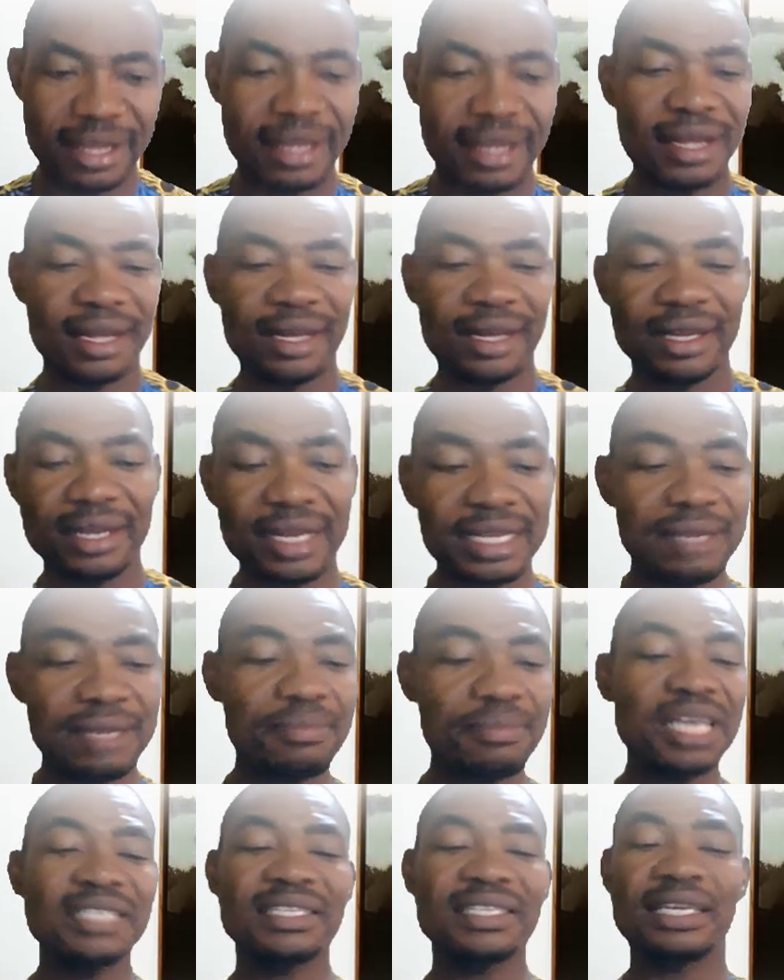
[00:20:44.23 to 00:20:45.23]
It makes a
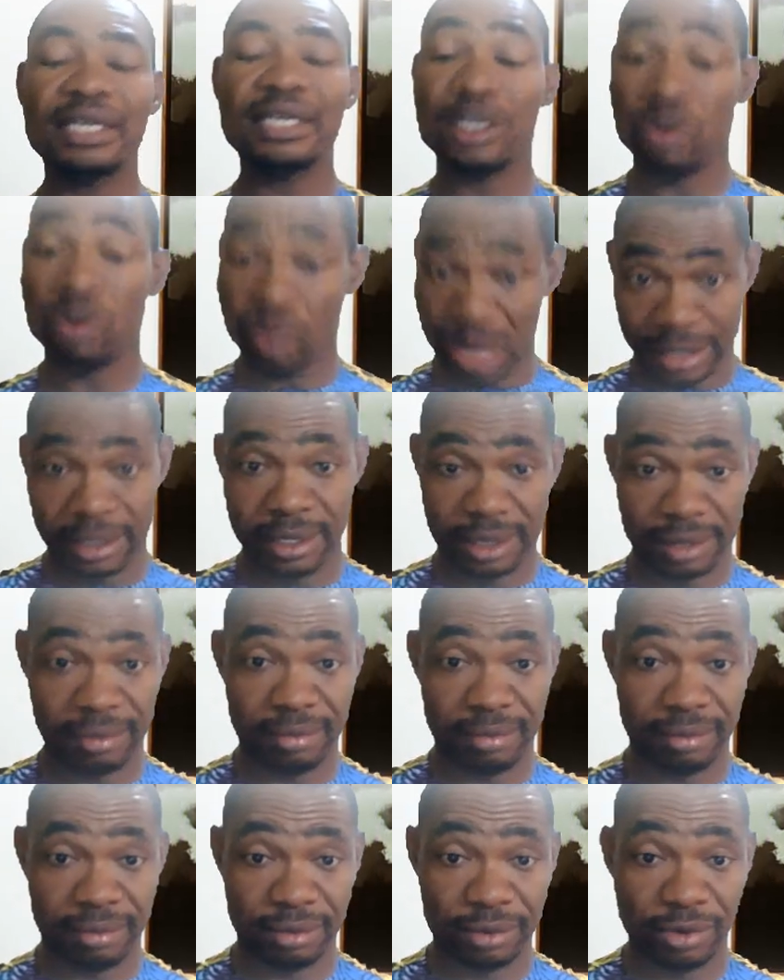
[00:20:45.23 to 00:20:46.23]
request
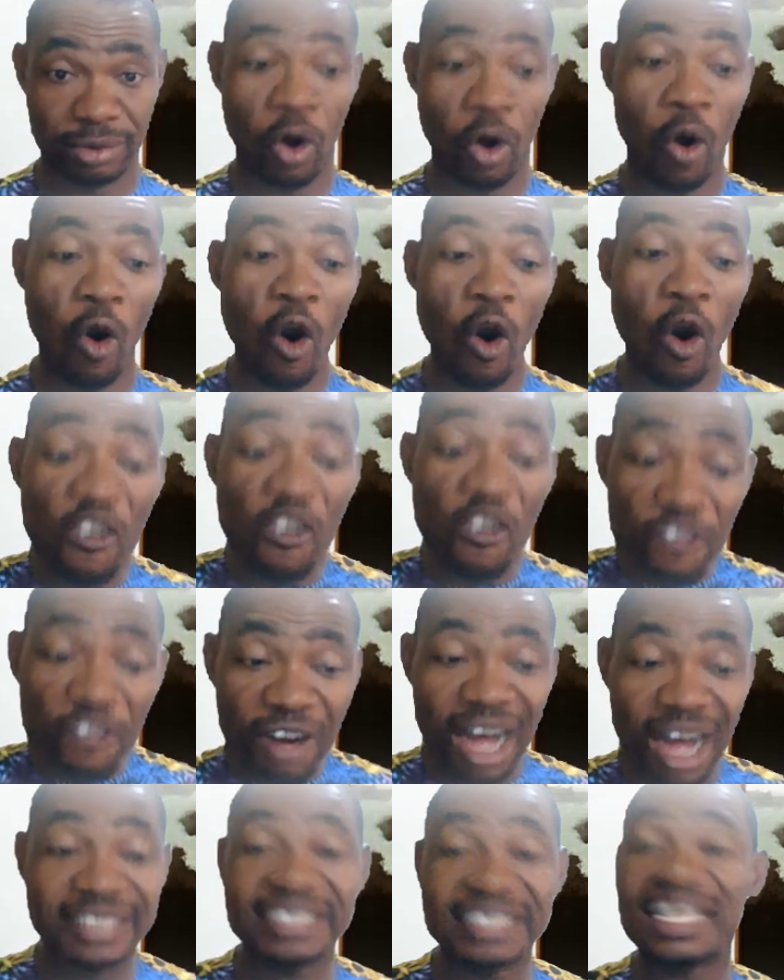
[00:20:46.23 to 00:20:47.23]
or offers
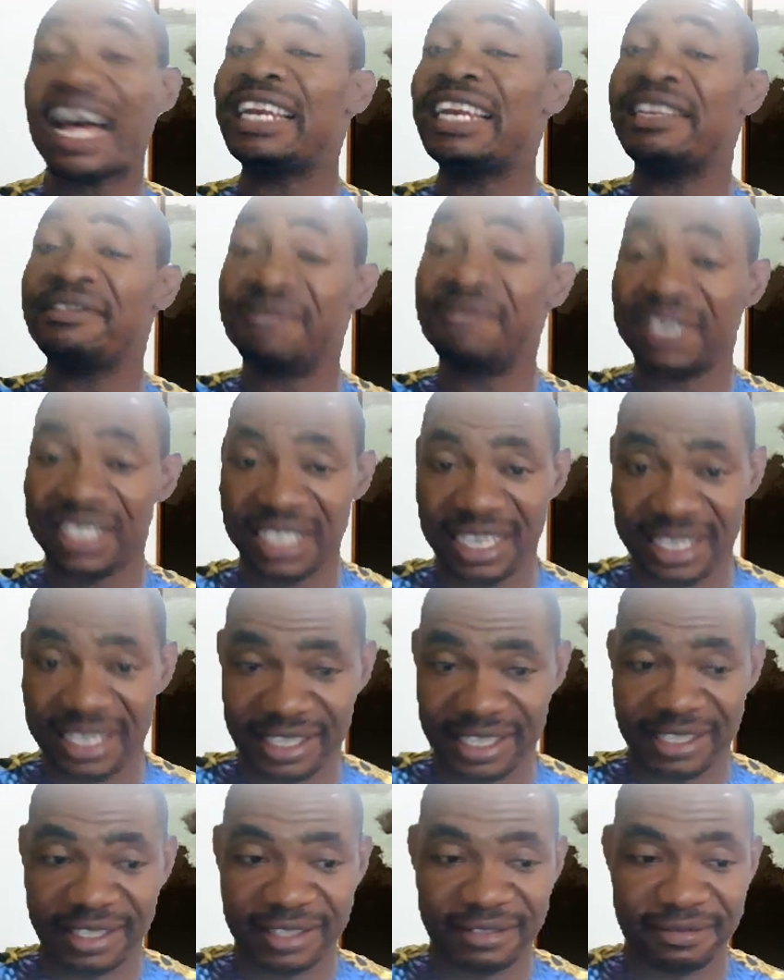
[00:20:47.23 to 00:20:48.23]
an invitation.
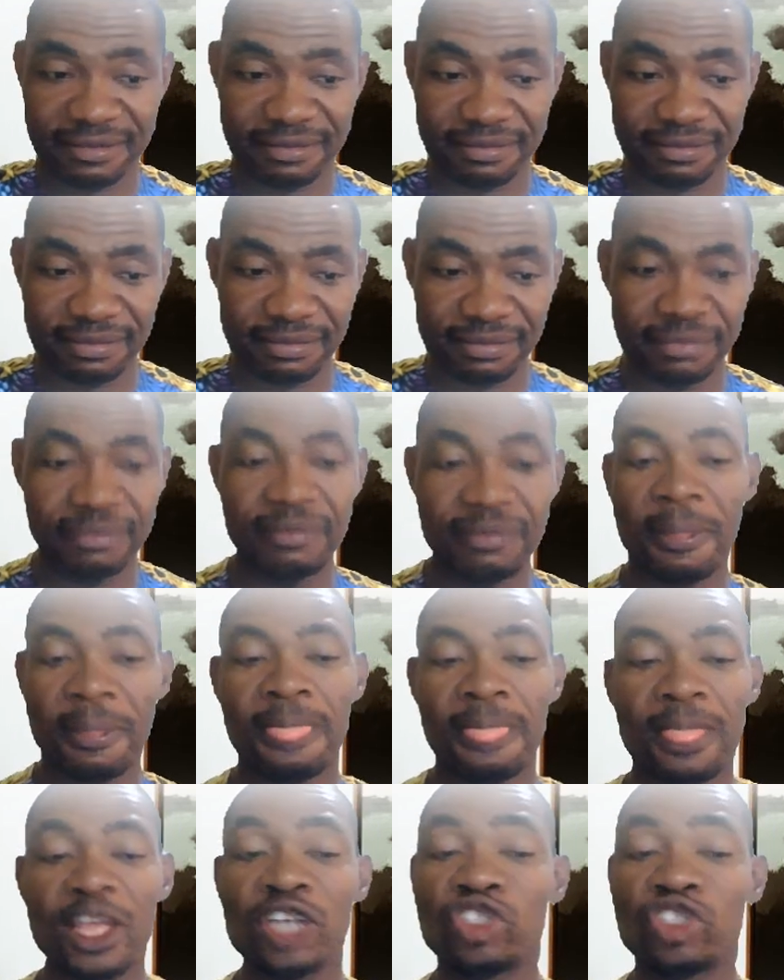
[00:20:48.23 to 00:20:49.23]
It
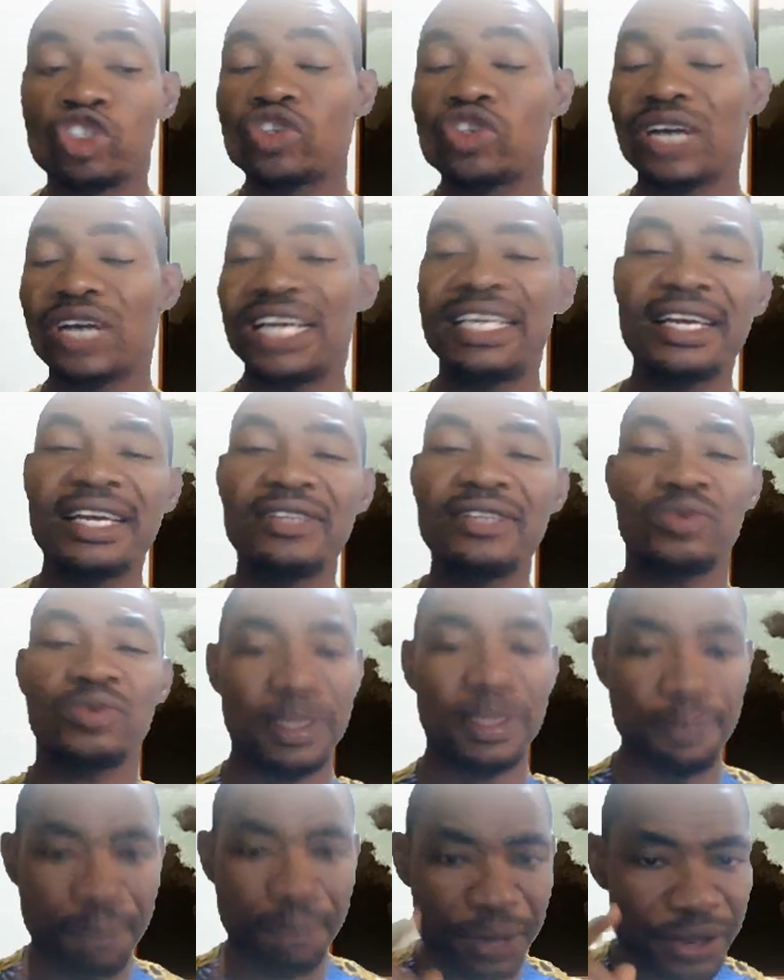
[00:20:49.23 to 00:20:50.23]
usually ends with a
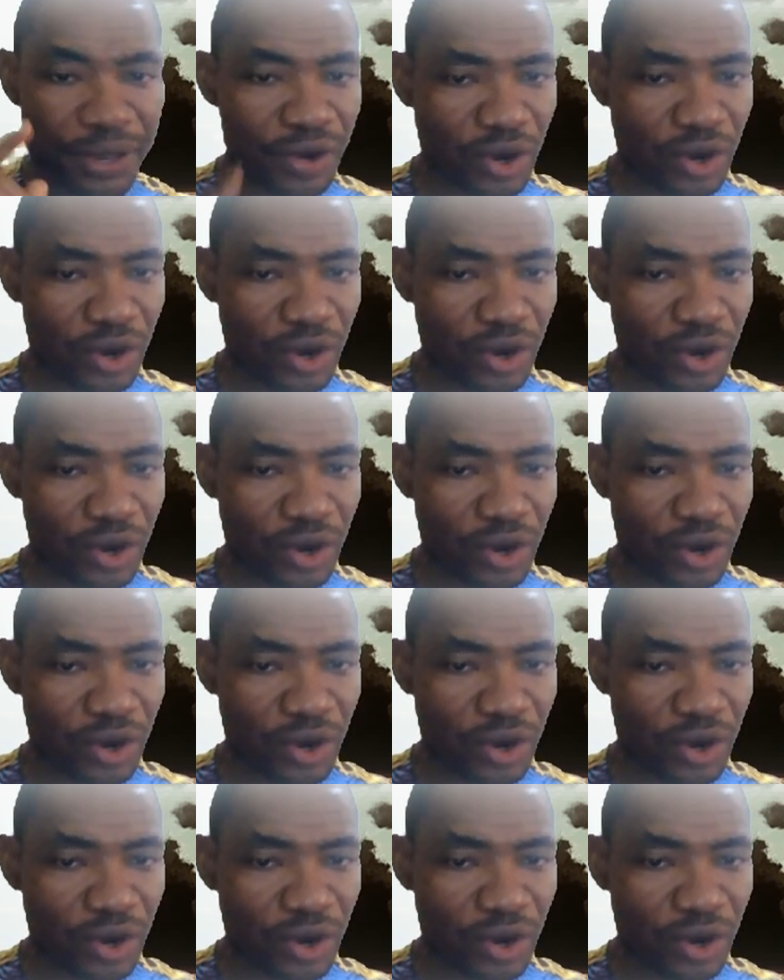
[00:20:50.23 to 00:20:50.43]
period,